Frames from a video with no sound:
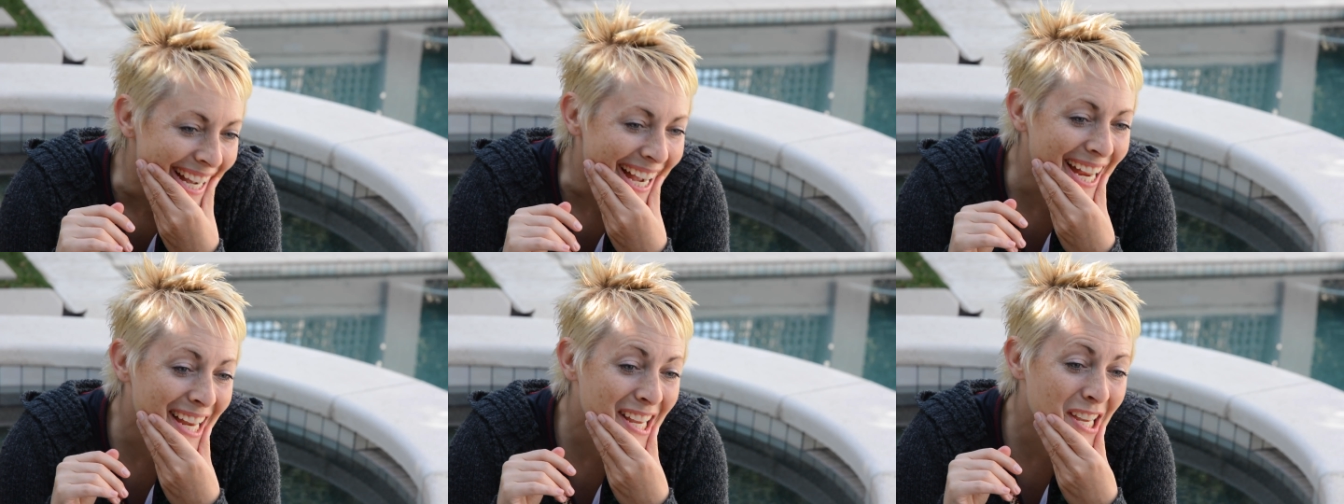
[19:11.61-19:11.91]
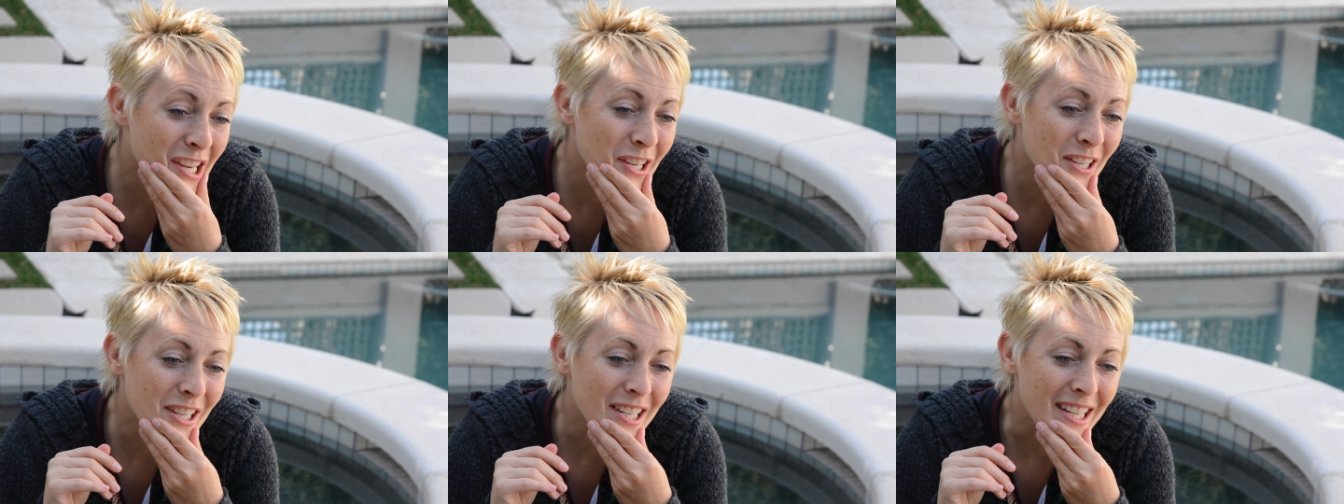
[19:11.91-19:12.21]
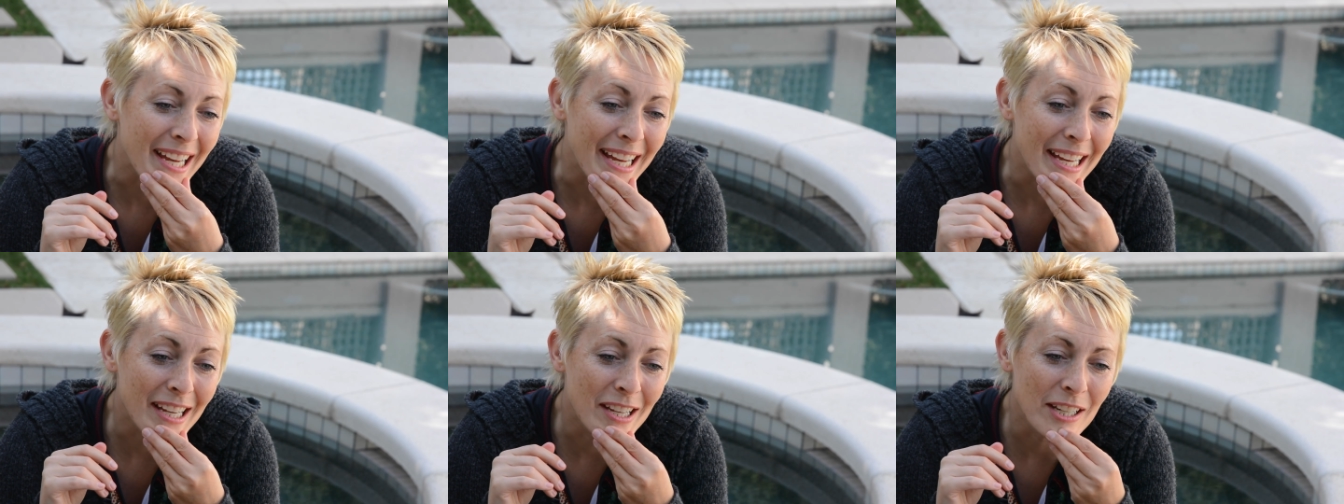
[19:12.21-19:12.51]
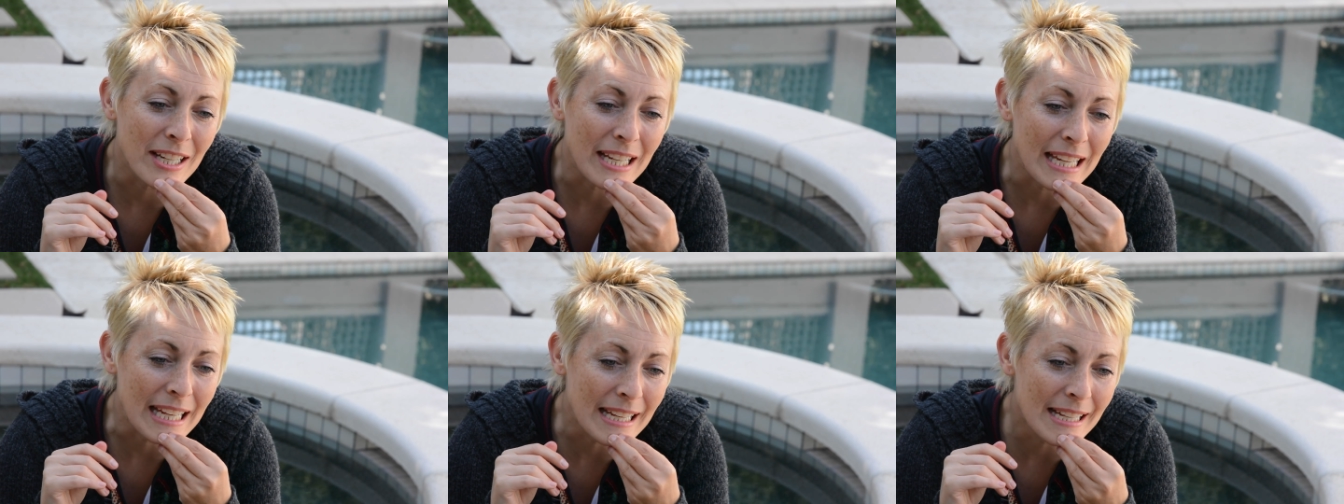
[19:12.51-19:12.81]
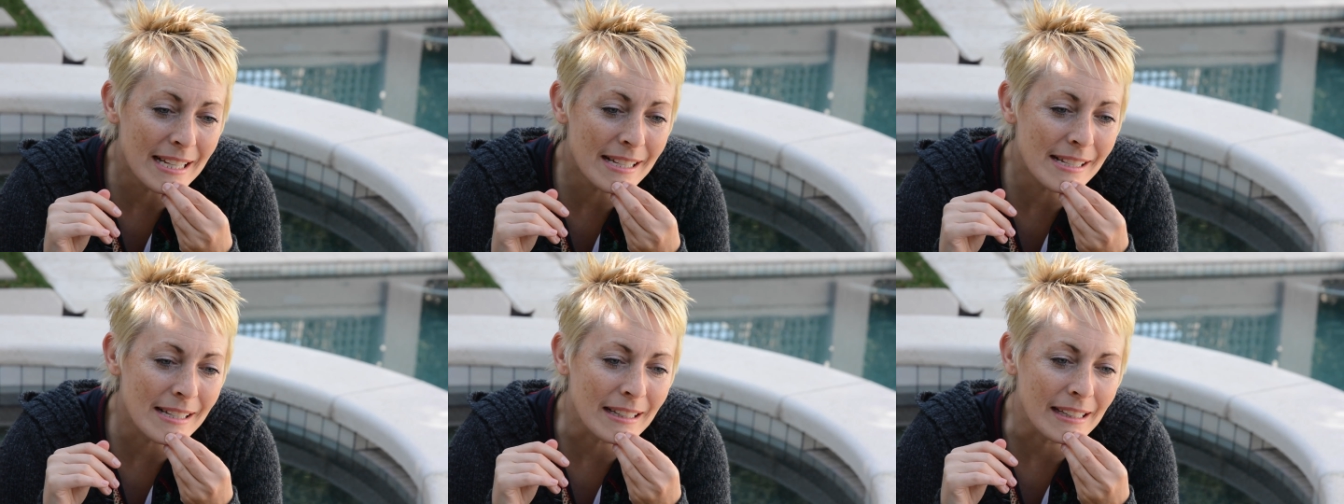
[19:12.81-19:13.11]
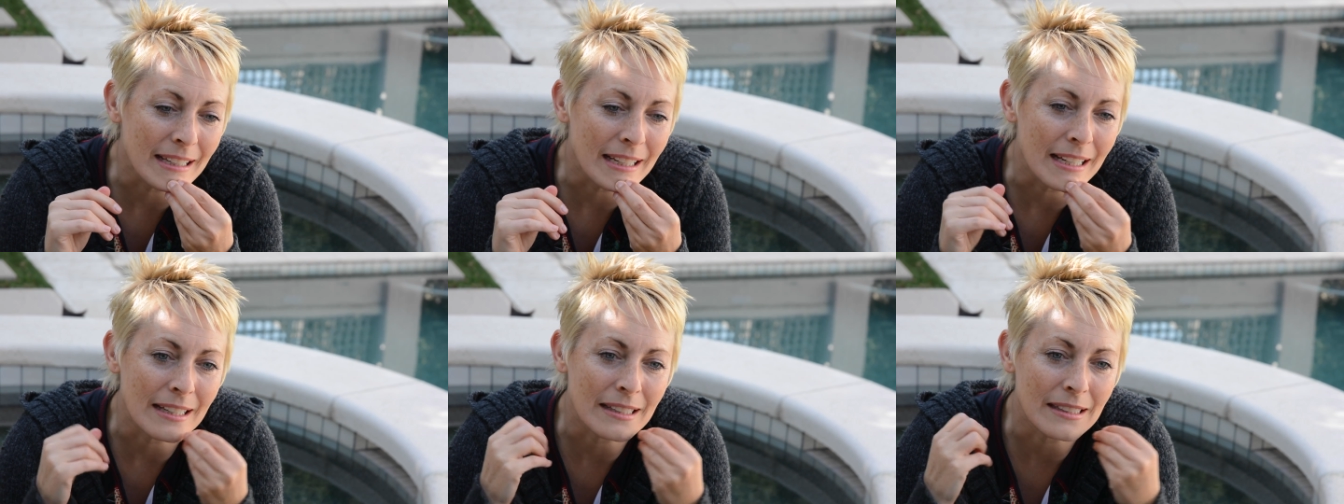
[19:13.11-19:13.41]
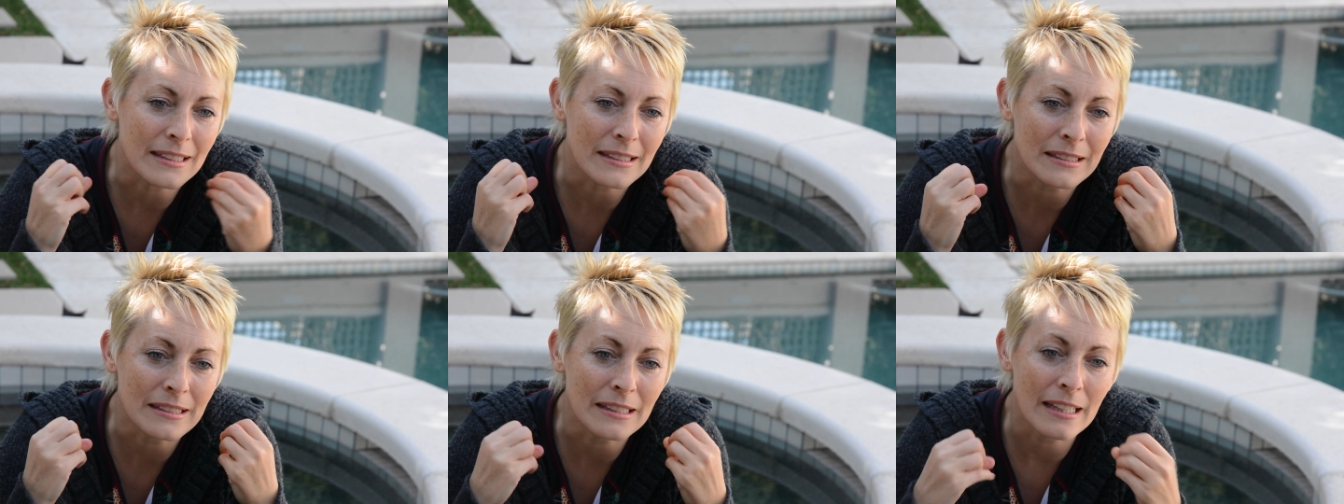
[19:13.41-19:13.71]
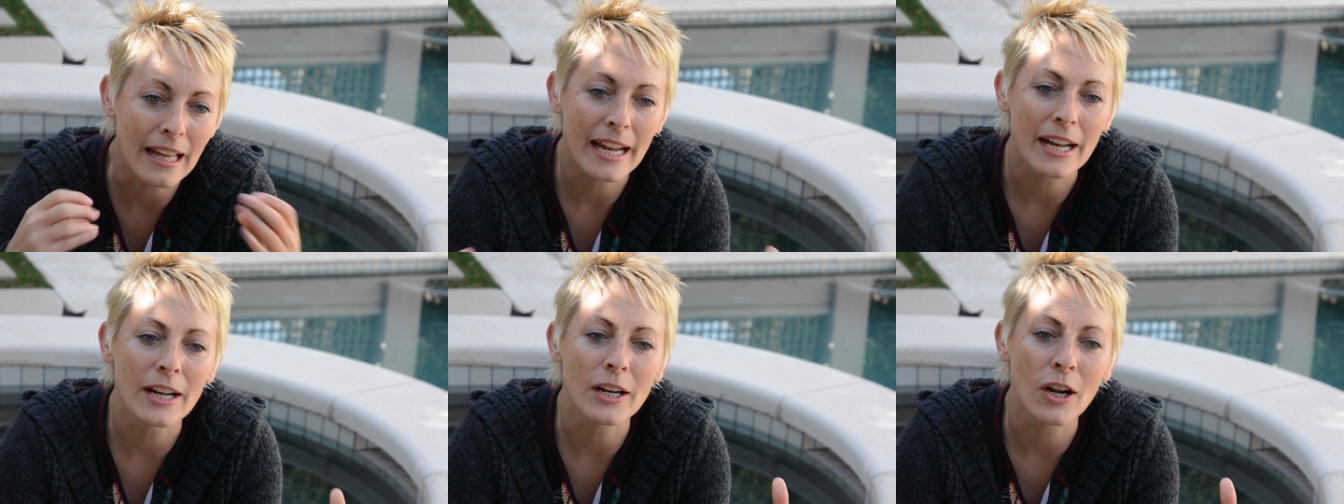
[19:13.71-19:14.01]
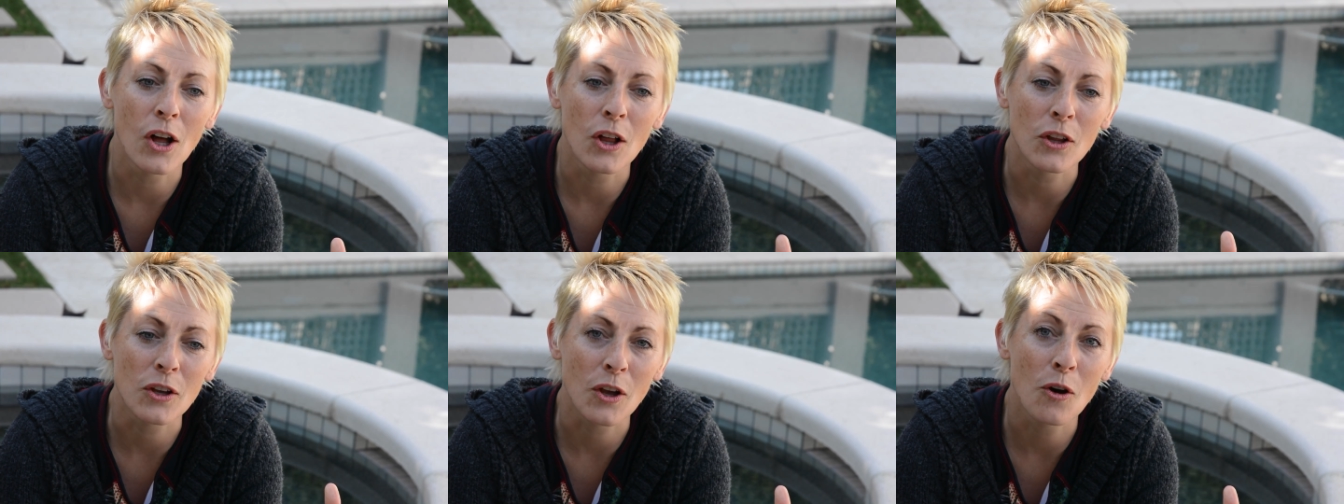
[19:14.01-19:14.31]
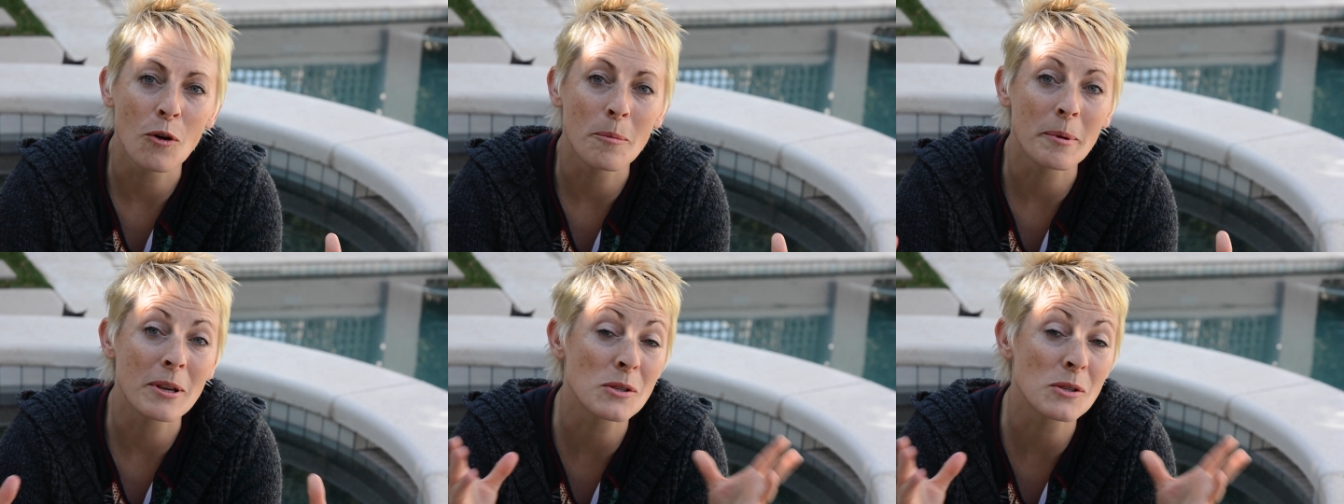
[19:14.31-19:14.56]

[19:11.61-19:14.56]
I could easily let it all go,